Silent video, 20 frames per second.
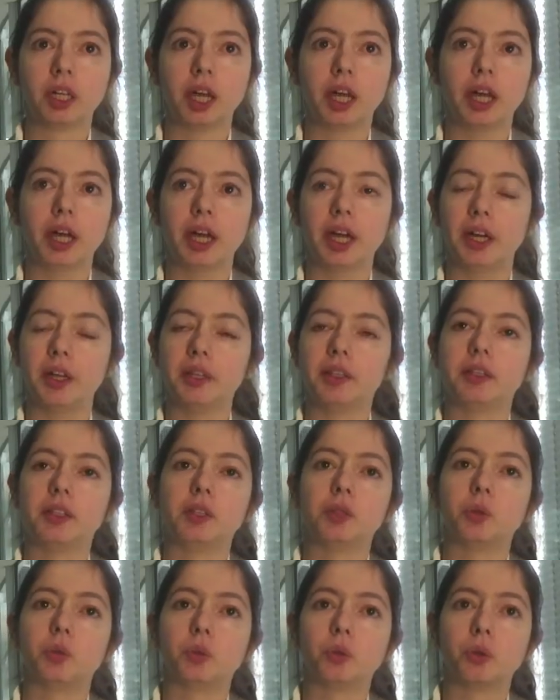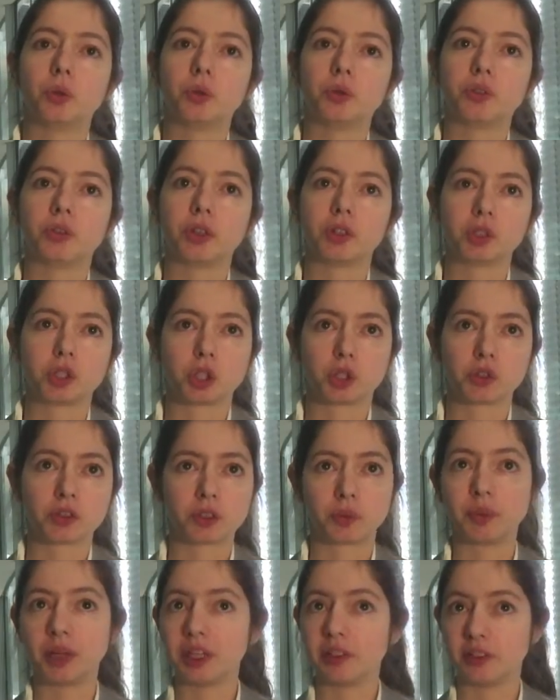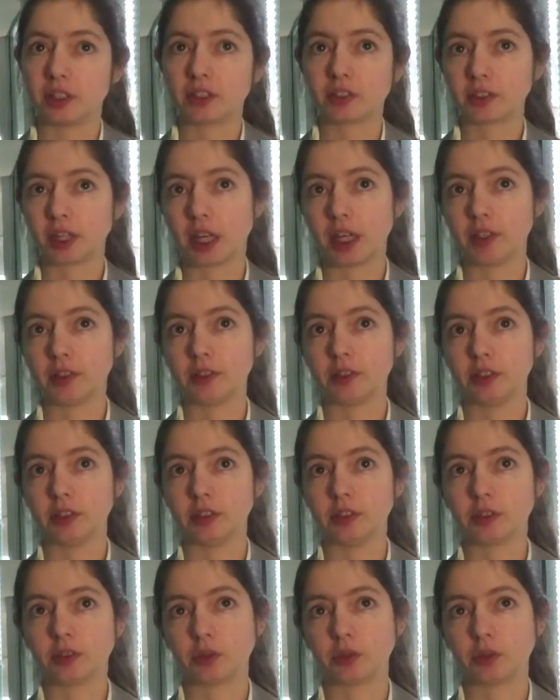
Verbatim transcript: and it was just basic sciences.